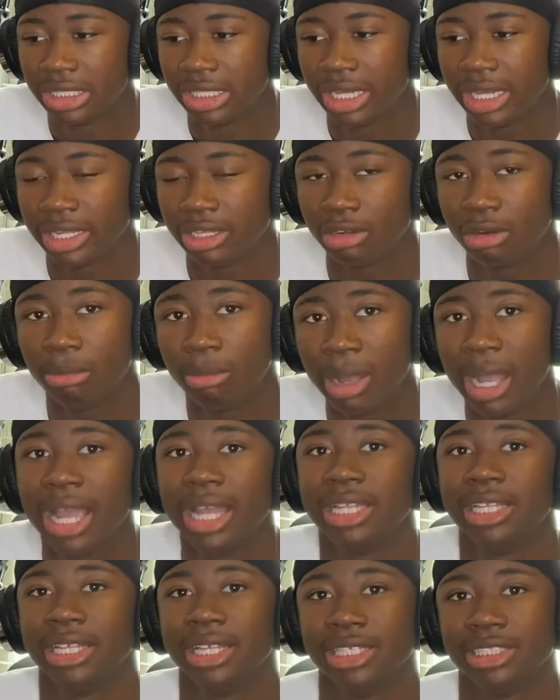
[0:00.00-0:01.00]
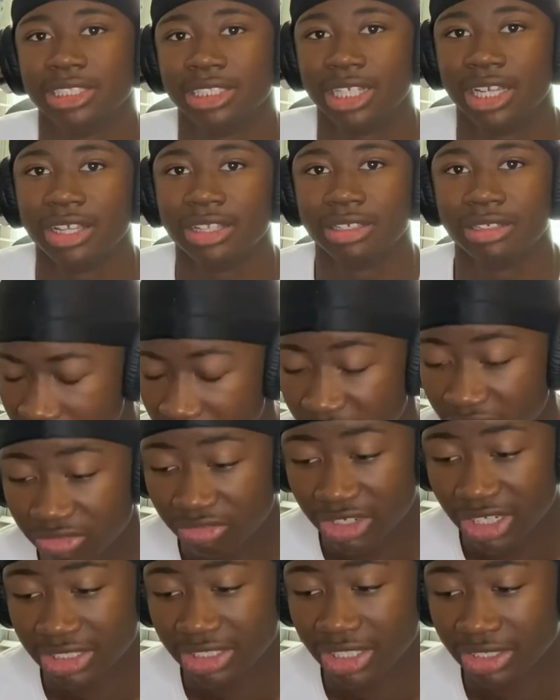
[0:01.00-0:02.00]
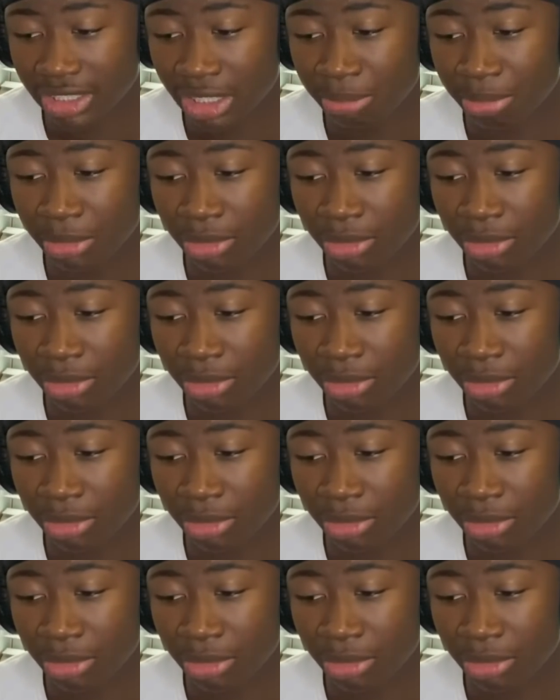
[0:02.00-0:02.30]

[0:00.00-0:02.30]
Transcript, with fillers: and Hermione get together, but the fact that they put